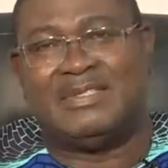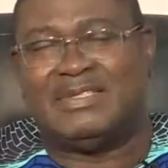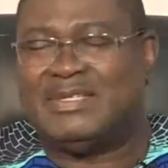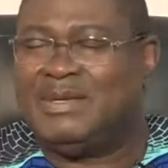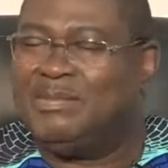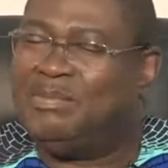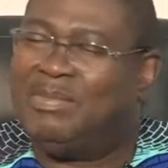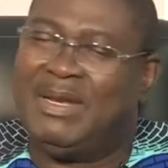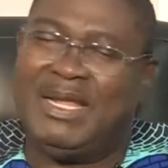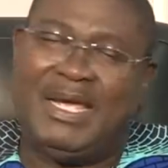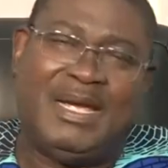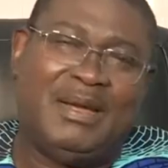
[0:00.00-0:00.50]

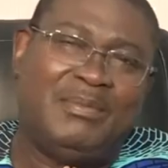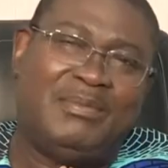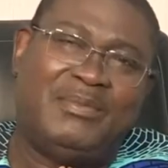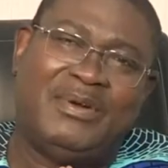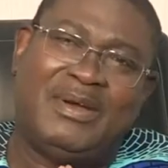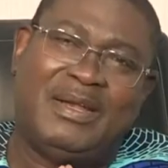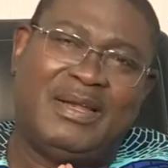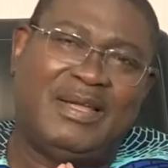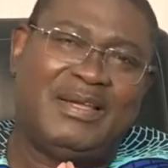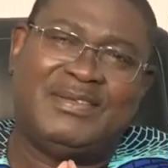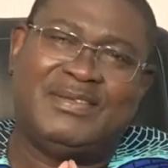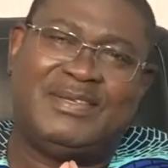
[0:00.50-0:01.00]
Sublime
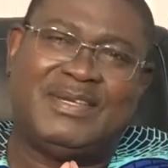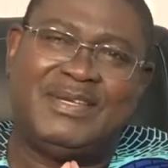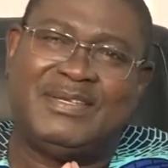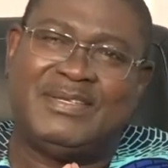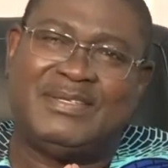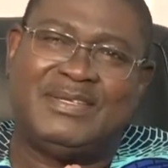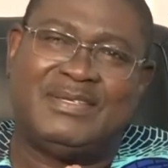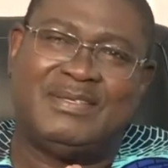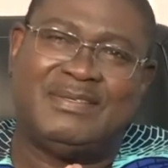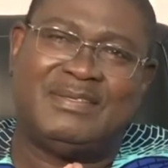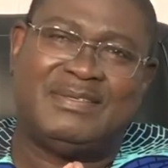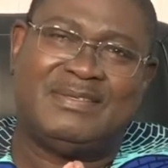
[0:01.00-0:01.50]

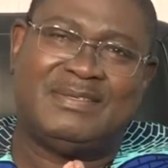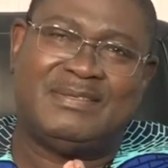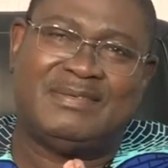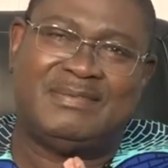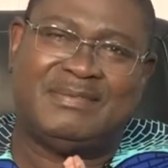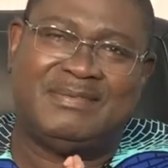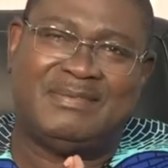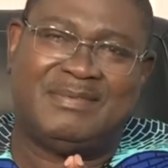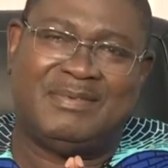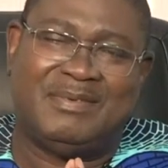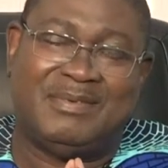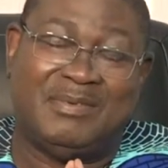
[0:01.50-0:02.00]
realizations.
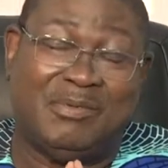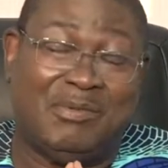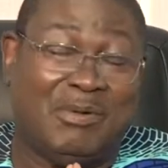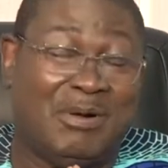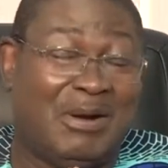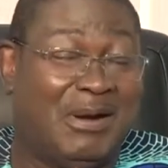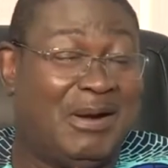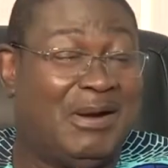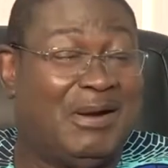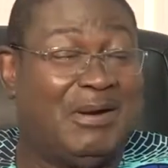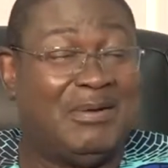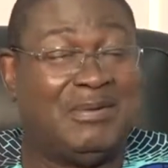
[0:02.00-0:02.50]

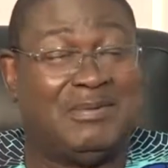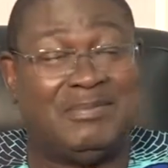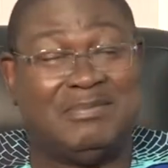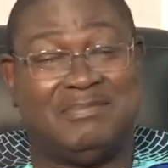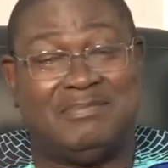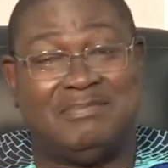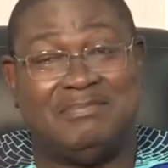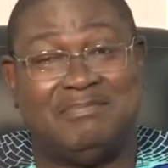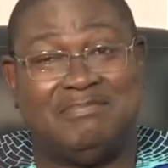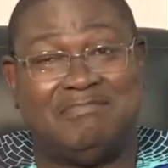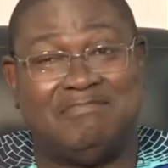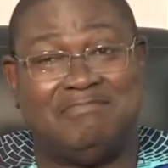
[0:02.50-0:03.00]
Wow.
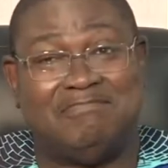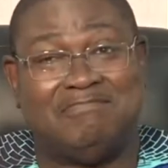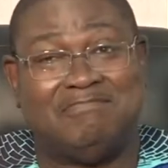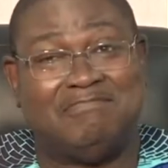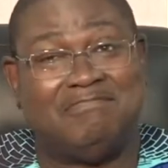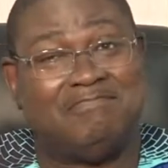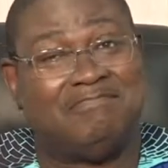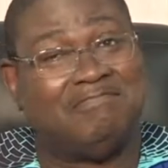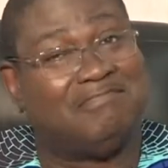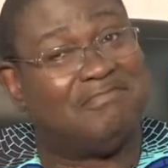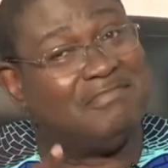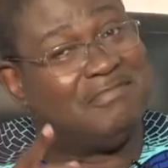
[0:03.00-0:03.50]

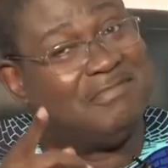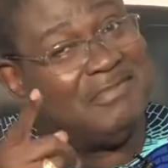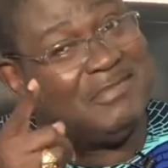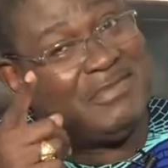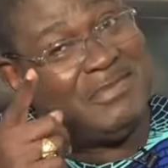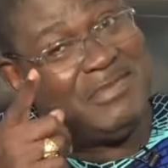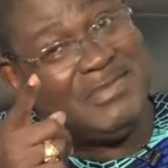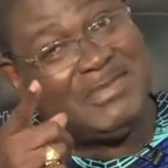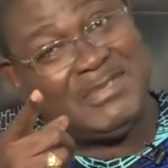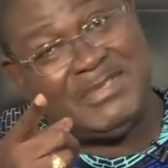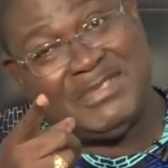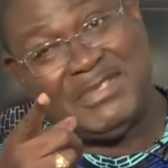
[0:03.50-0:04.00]

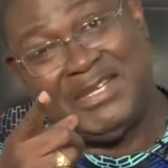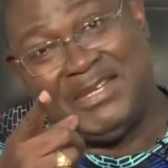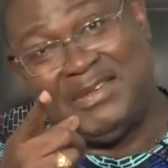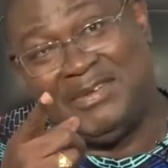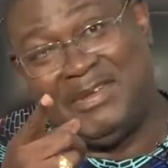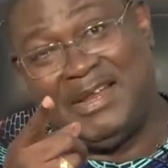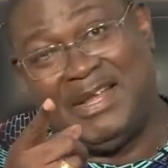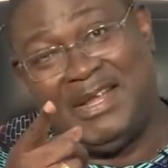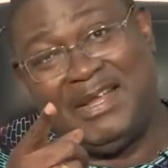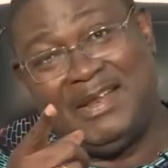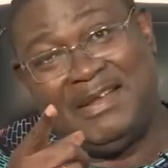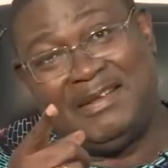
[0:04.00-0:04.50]
See
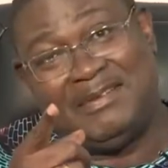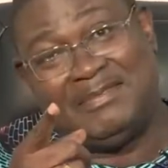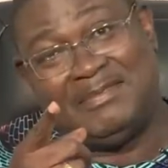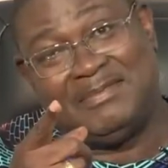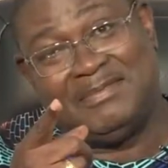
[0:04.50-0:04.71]
you later.